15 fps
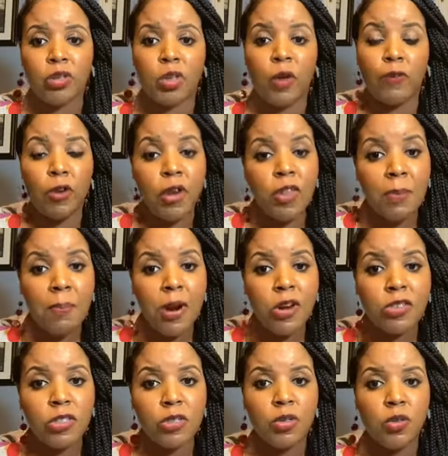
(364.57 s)
So if you're the
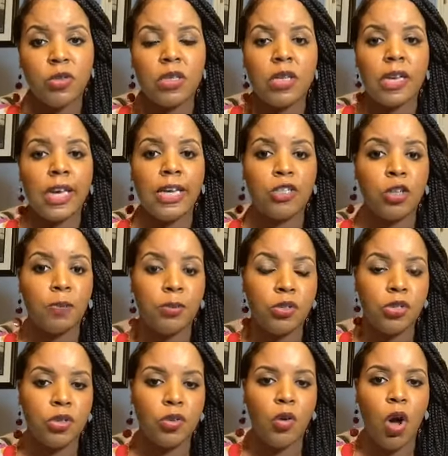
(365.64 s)
person who's looking to
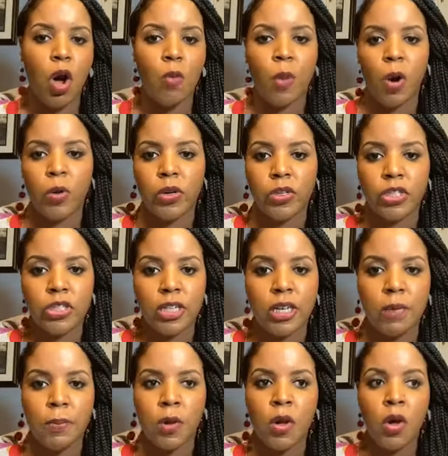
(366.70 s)
pursue home
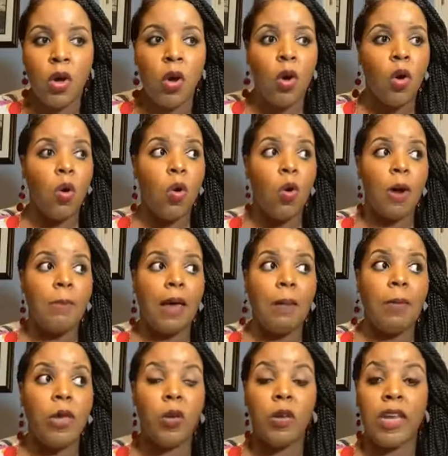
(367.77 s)
ownership, or
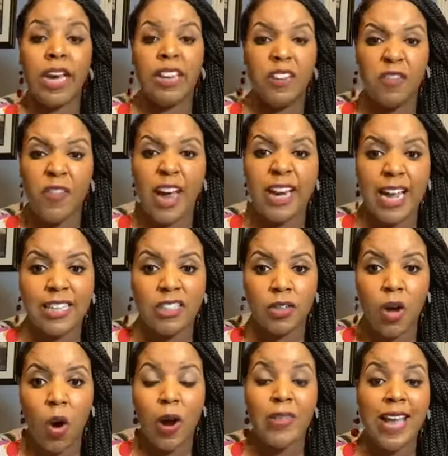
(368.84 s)
maybe you're looking to finance a
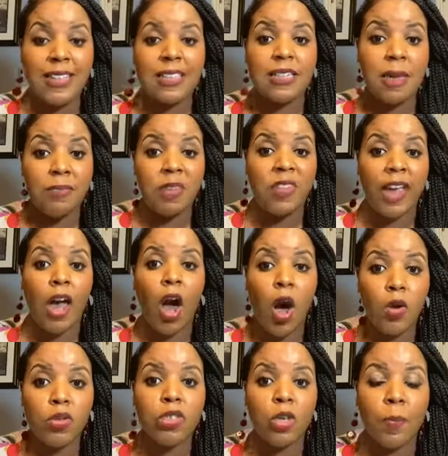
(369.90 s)
car, that's something they
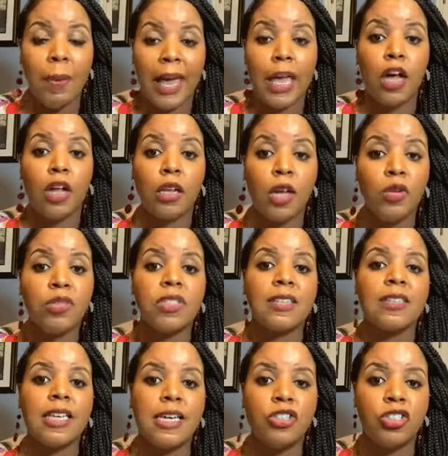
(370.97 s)
also pay close
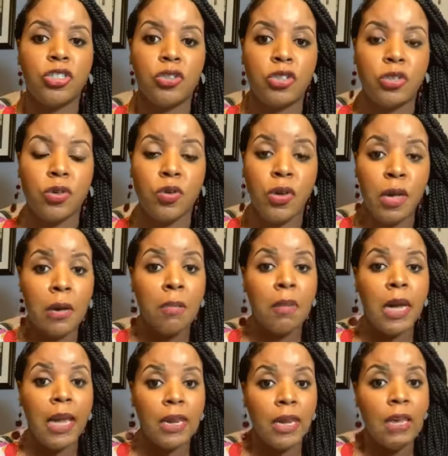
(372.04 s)
attention to,
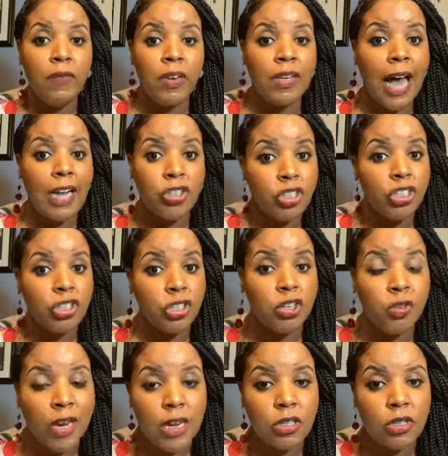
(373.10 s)
and even not just your
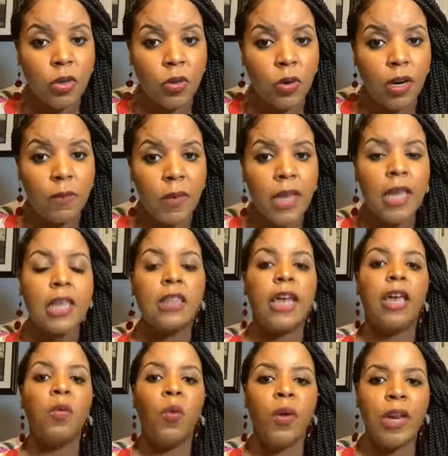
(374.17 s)
credit score.
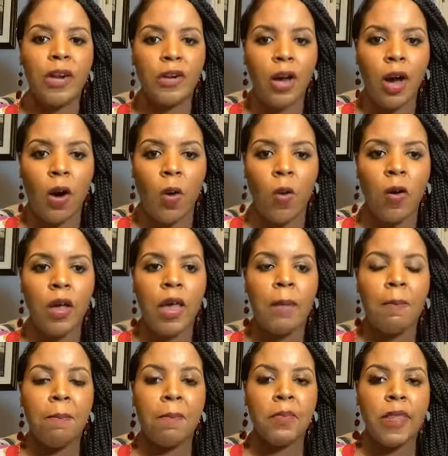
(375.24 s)
They want to know
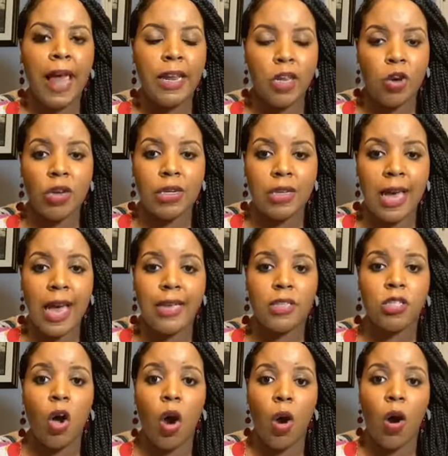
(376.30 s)
that your
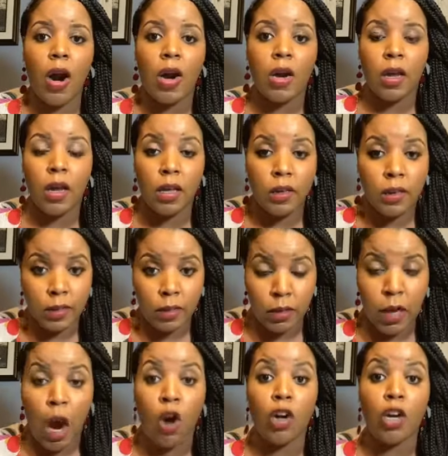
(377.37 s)
debts are
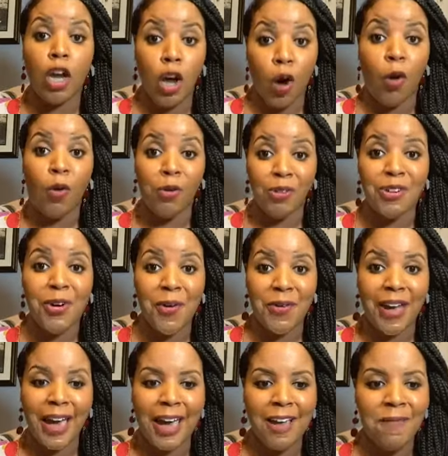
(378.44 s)
low,
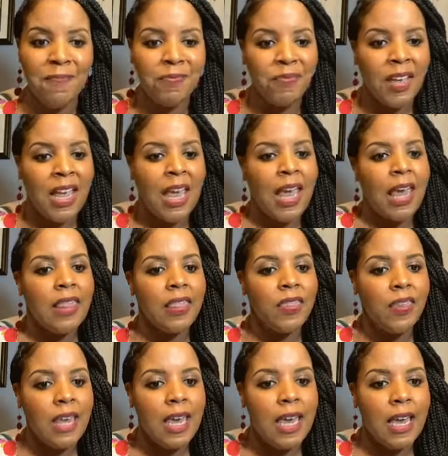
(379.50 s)
okay? And
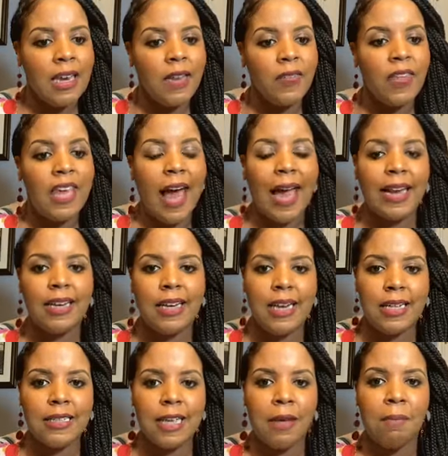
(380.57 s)
then the
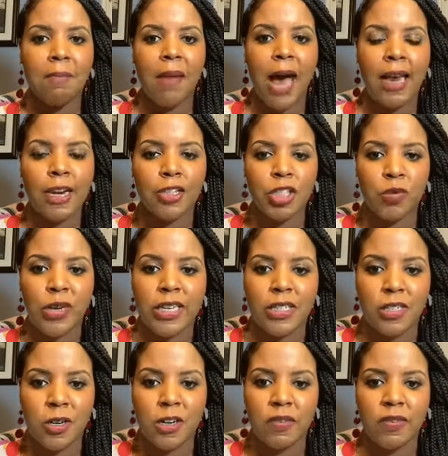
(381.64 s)
identity monitoring
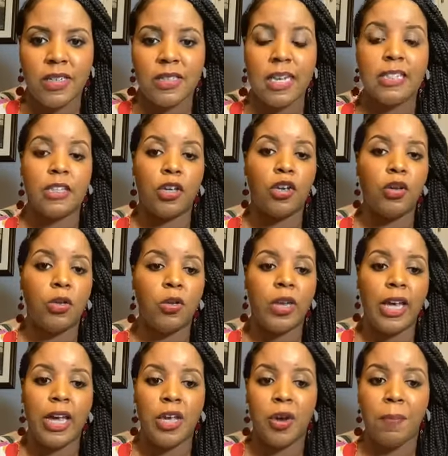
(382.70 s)
service is
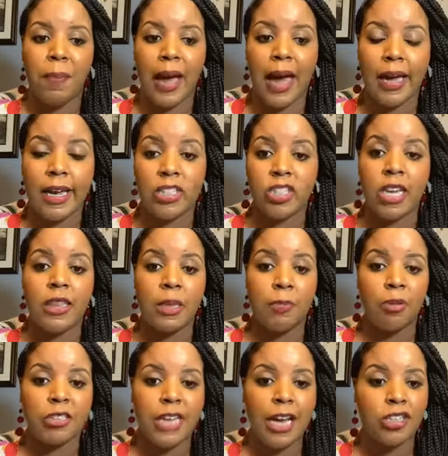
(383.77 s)
included in your package in the
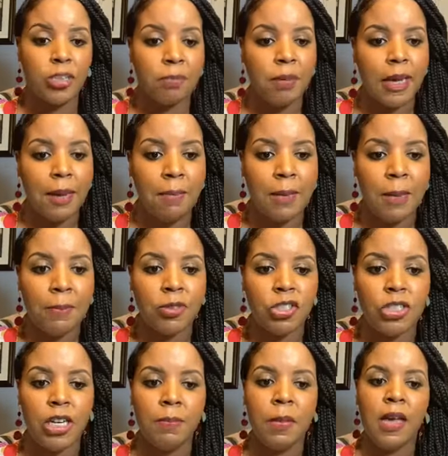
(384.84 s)
protection plan
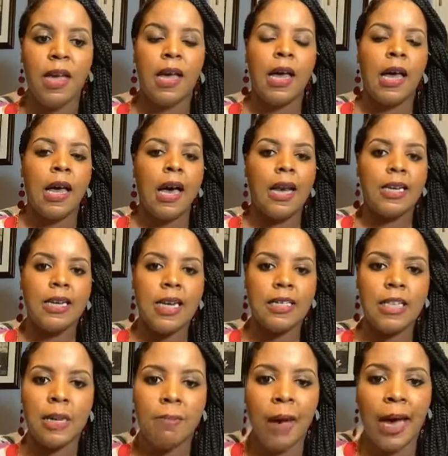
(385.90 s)
membership.
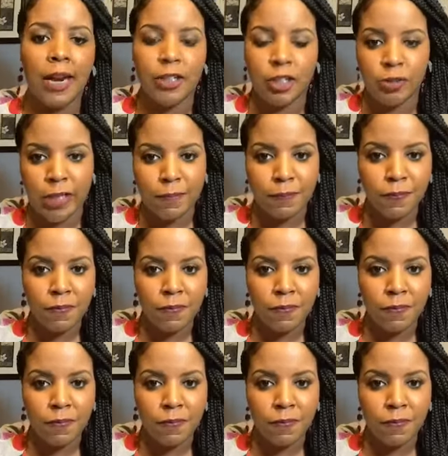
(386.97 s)
Identity monitoring.